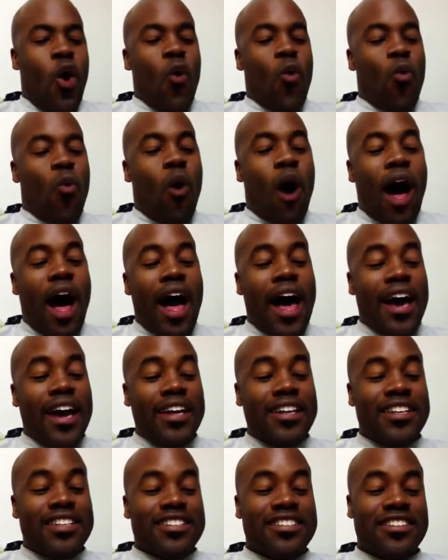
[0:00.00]
Why
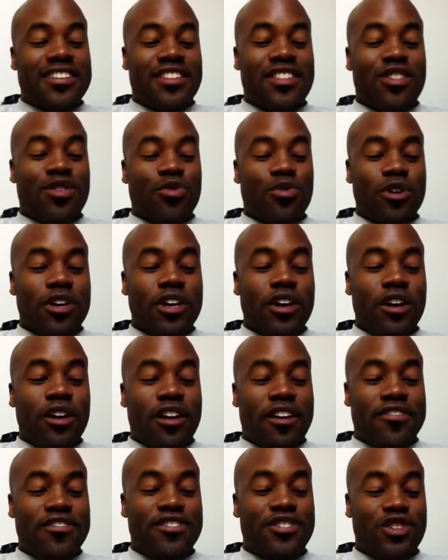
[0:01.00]
does the thrill
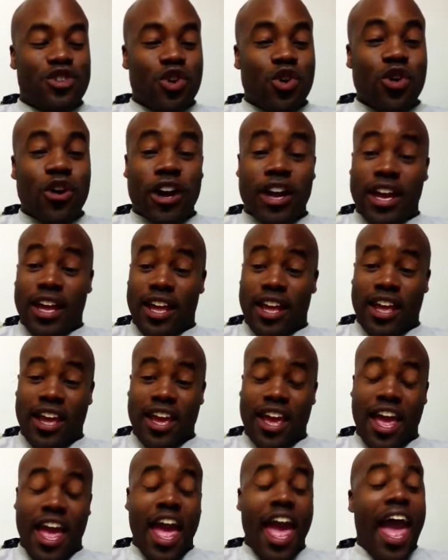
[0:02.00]
of soaring
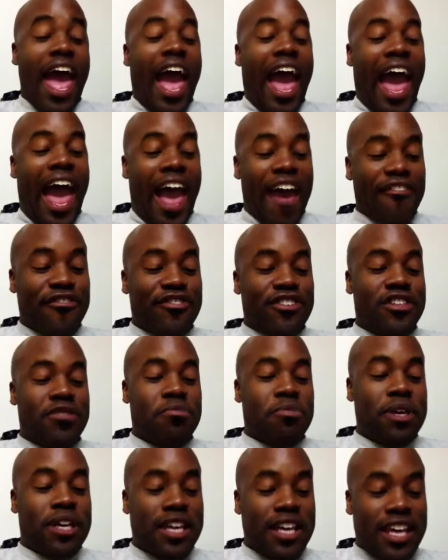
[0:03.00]
have to
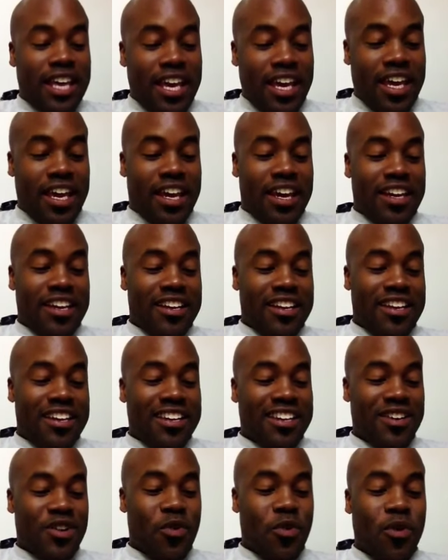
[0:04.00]
begin
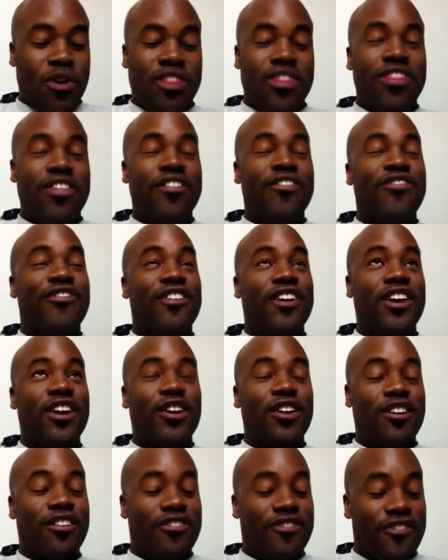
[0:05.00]
with the fear
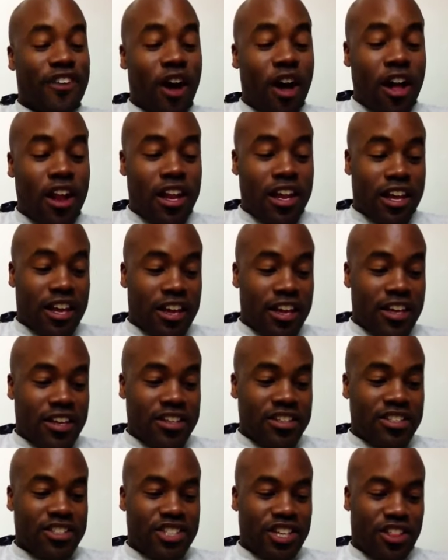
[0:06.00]
of falling,
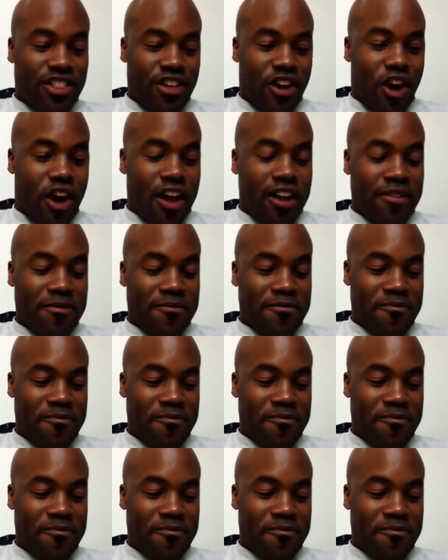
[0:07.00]
she thought.